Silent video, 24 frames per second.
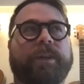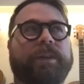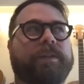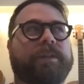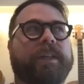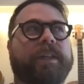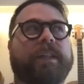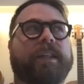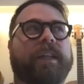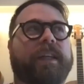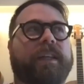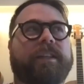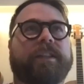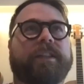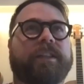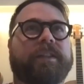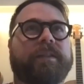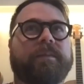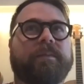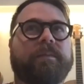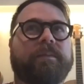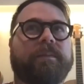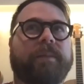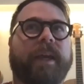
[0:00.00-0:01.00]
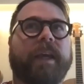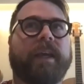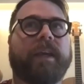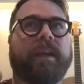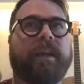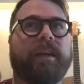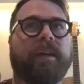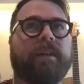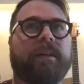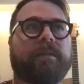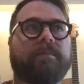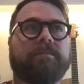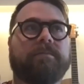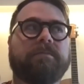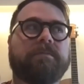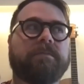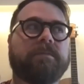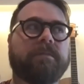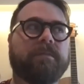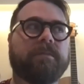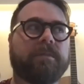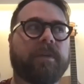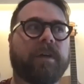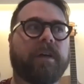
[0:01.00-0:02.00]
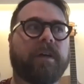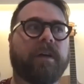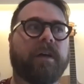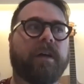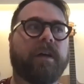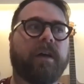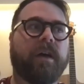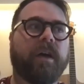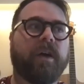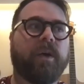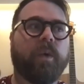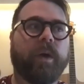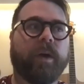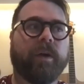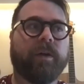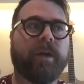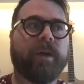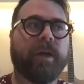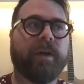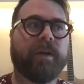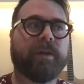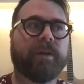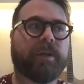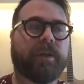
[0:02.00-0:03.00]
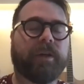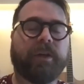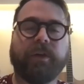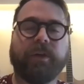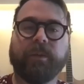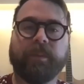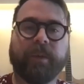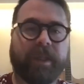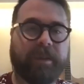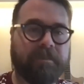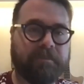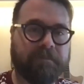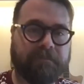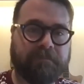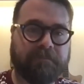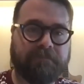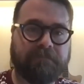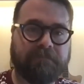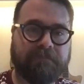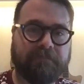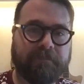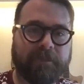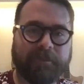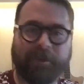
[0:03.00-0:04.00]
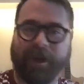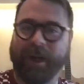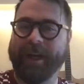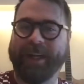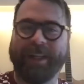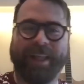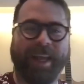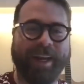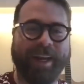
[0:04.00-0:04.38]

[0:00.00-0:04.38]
you said, like just making a queer character human, right? Like,